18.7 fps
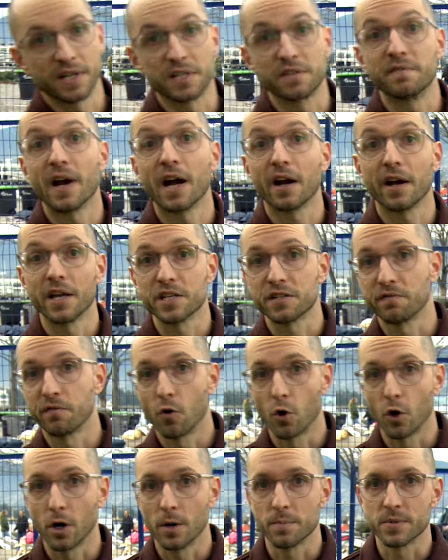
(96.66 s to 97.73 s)
in its various
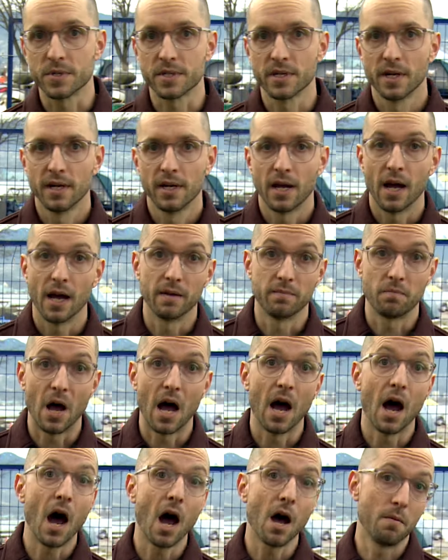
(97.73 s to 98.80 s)
forms
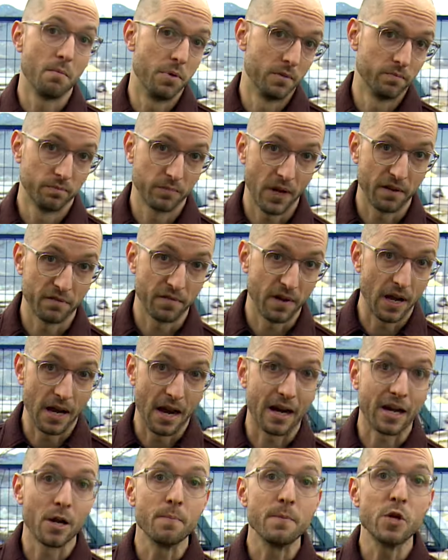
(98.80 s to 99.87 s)
a hub of
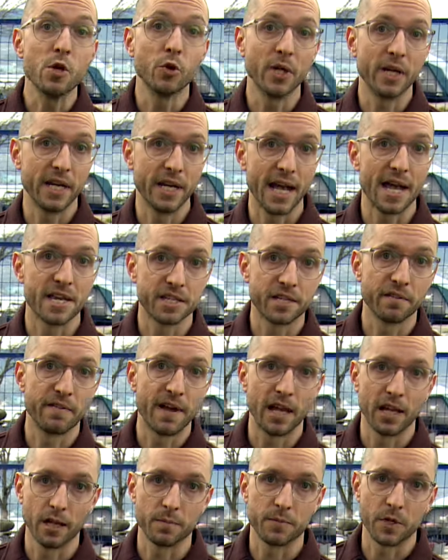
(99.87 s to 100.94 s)
a community has
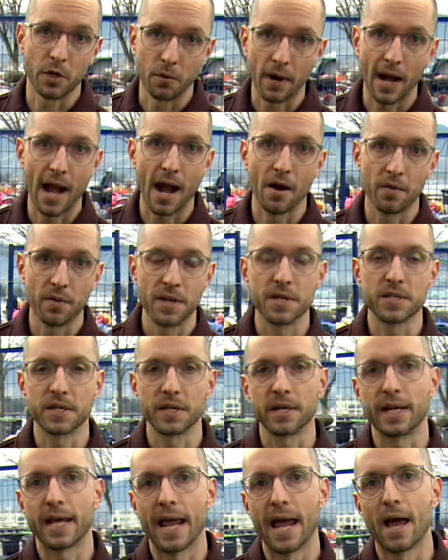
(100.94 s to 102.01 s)
developed around this
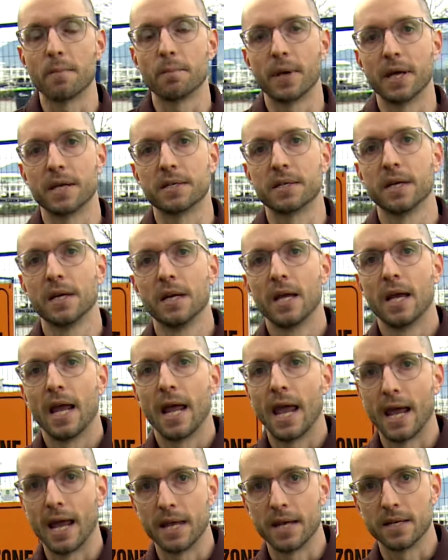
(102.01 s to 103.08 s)
encampment.
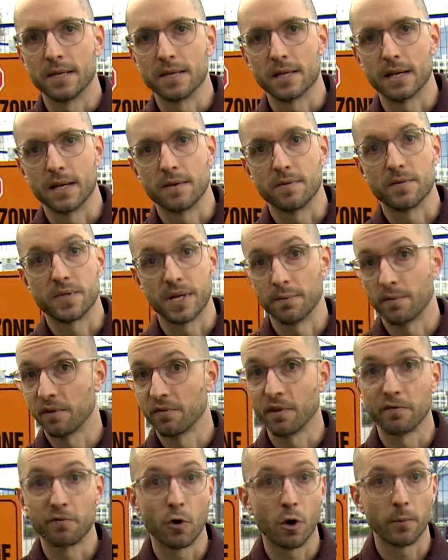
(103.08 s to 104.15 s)
And some
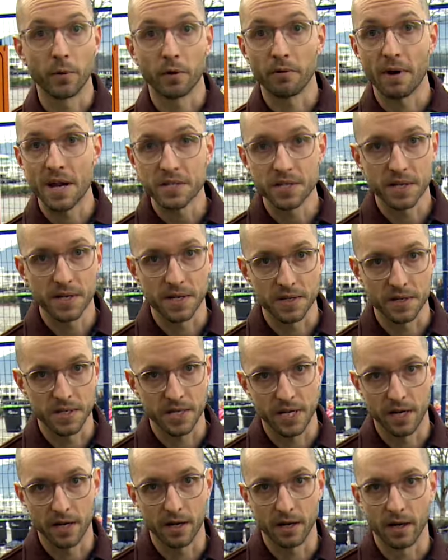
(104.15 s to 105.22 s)
of the former residents
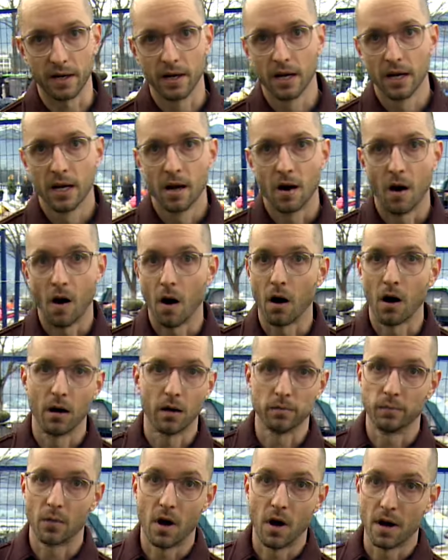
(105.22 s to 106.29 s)
here
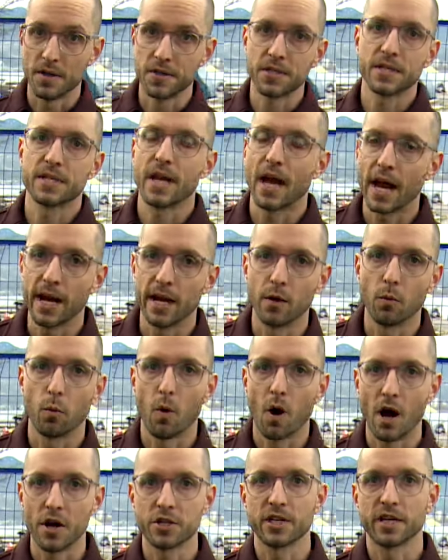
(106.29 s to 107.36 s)
are on site
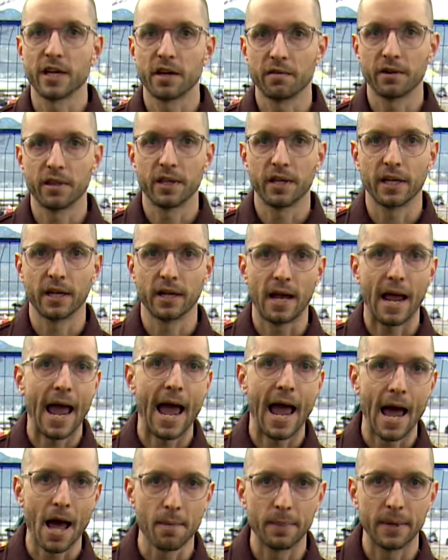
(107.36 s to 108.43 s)
watching everything
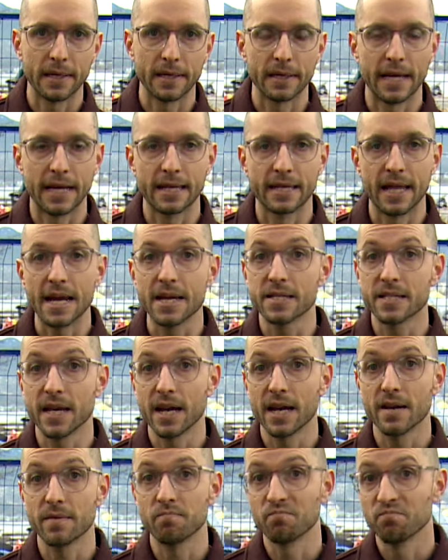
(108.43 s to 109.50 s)
happen, and they
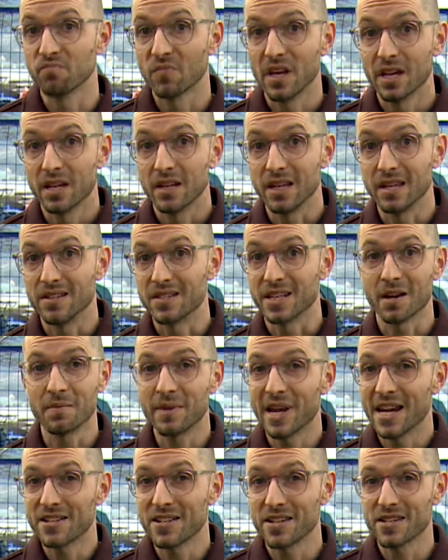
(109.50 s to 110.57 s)
say in some
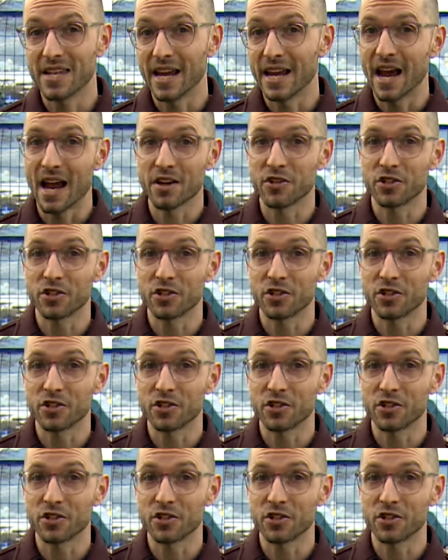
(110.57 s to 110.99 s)
cases they